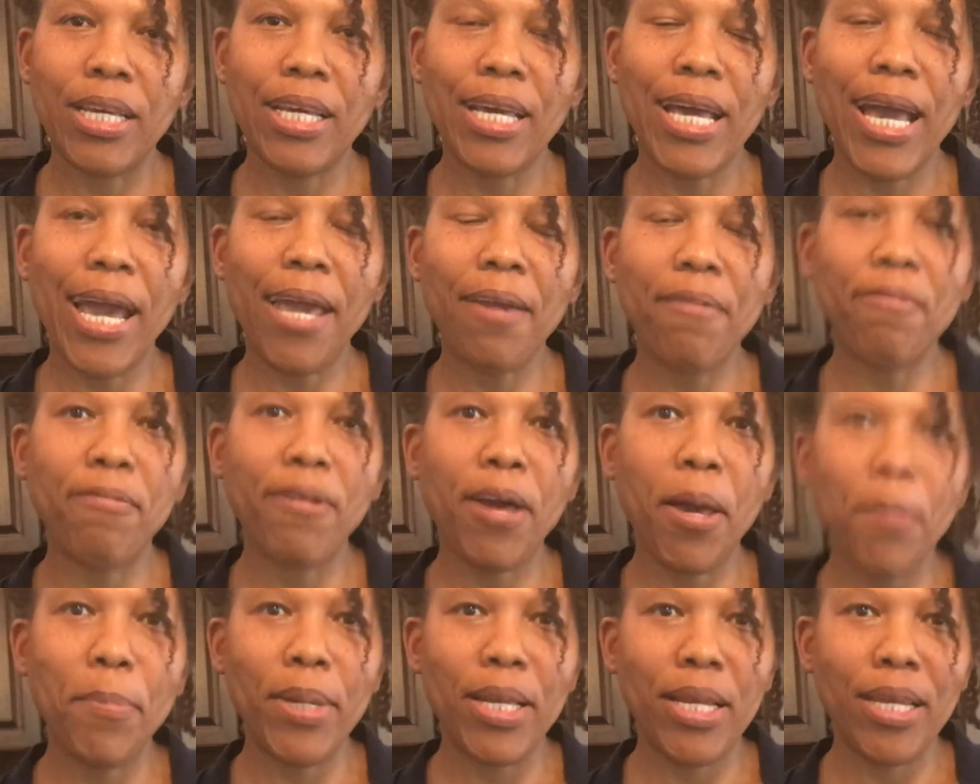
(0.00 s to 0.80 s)
Hi
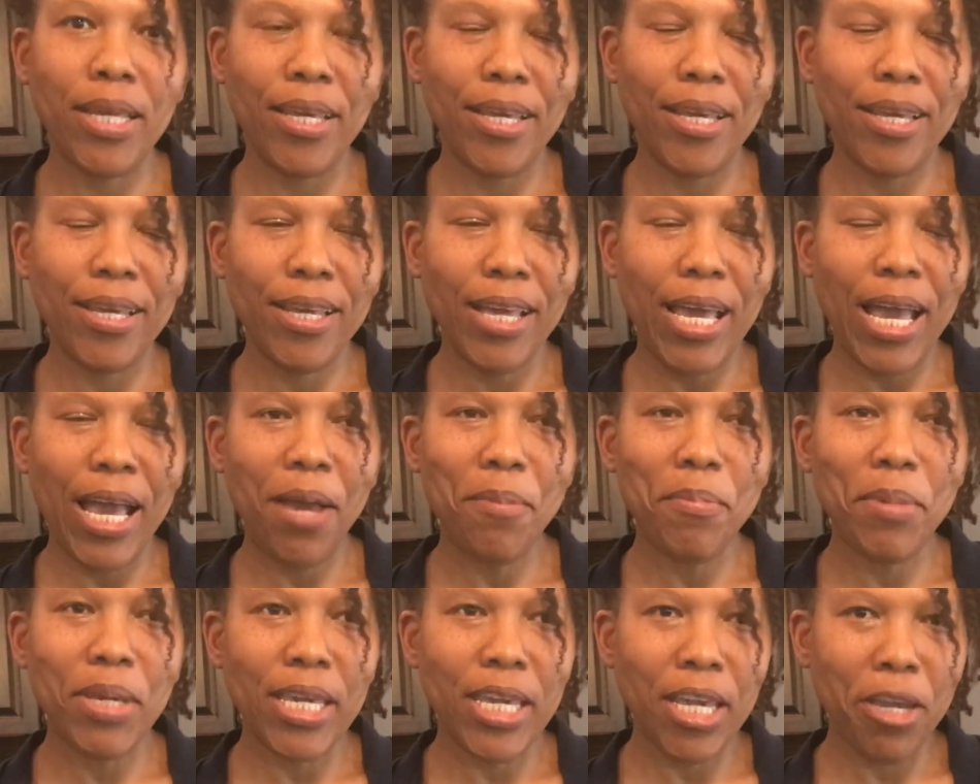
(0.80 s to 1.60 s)
family,
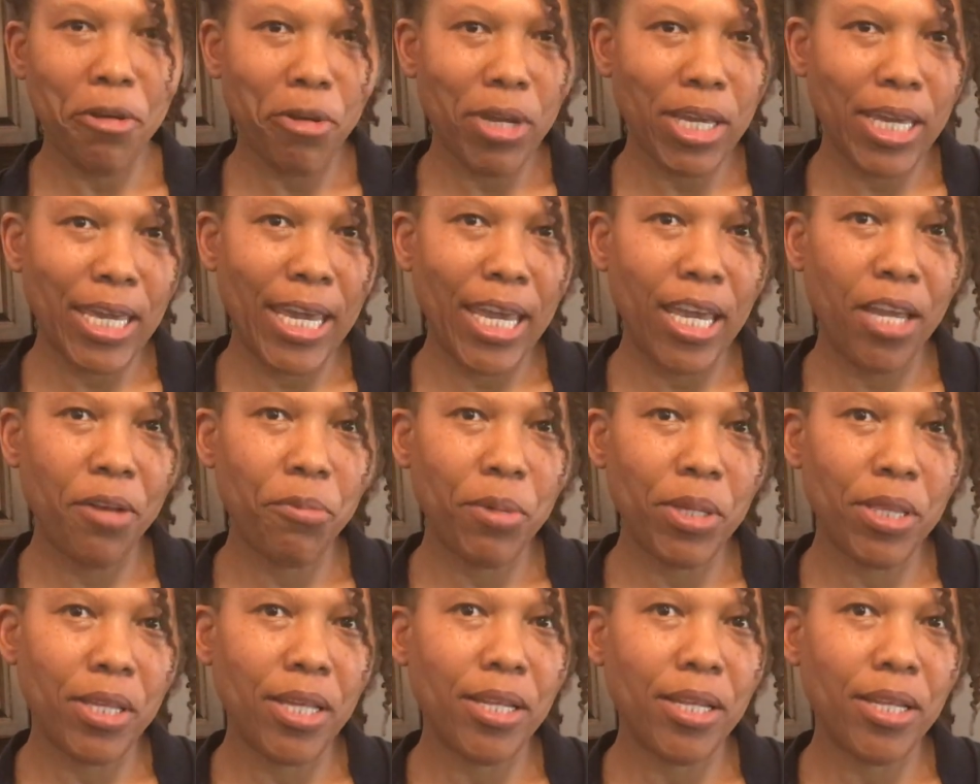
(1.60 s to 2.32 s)
I'm here again with